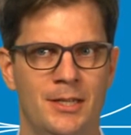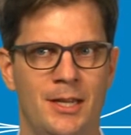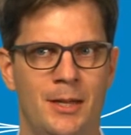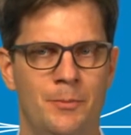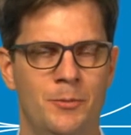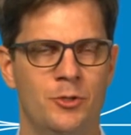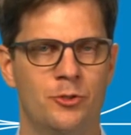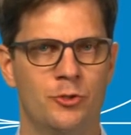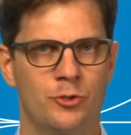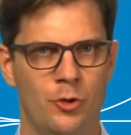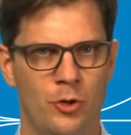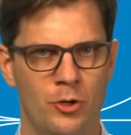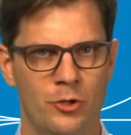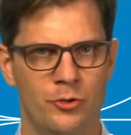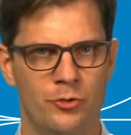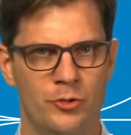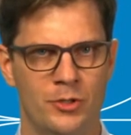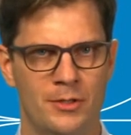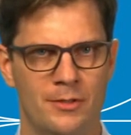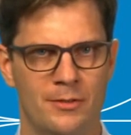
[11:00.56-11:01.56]
damage
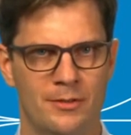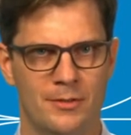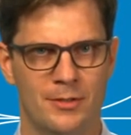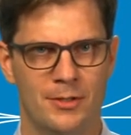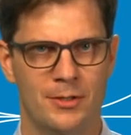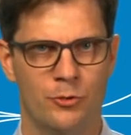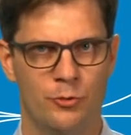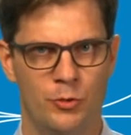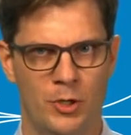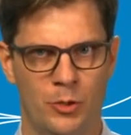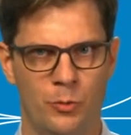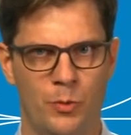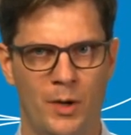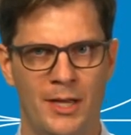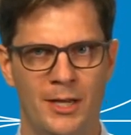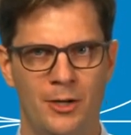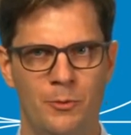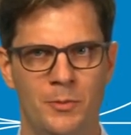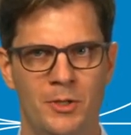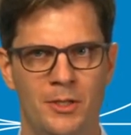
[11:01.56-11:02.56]
tolerance
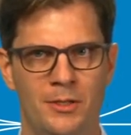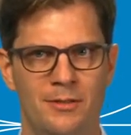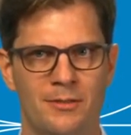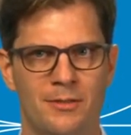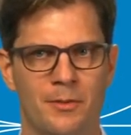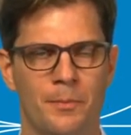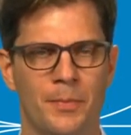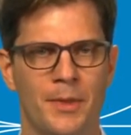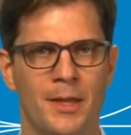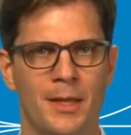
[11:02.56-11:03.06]
requirements.